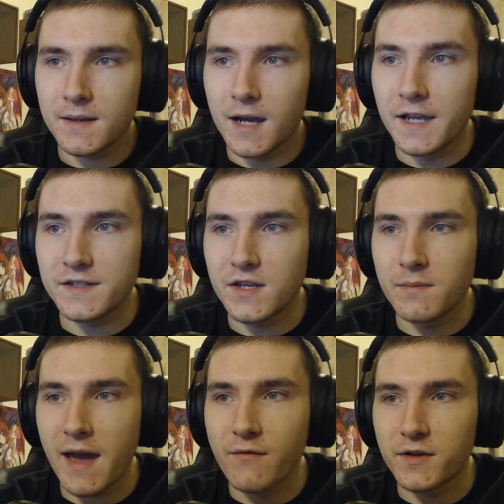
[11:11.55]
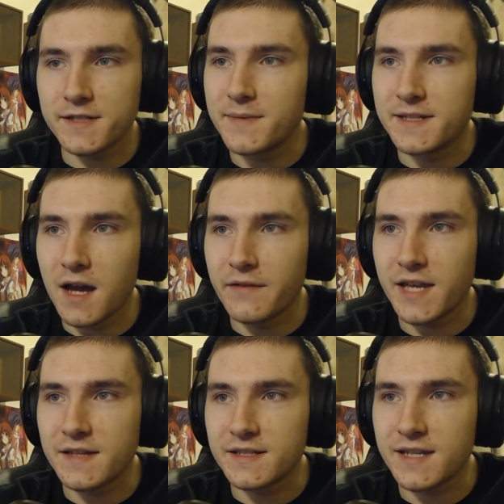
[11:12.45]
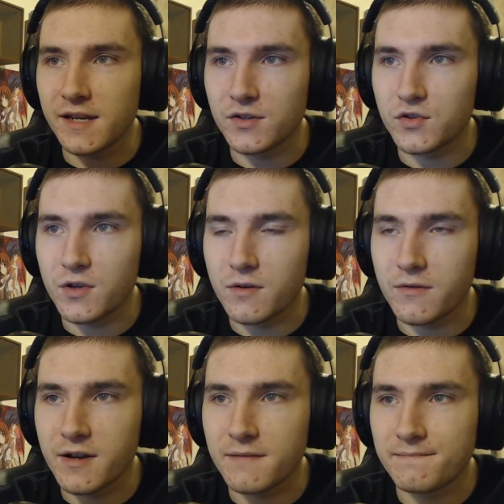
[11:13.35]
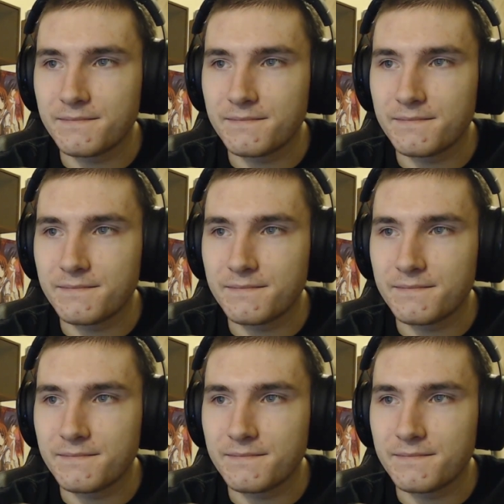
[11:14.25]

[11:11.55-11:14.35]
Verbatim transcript: I assume everyone's going to be diving in to take control, right?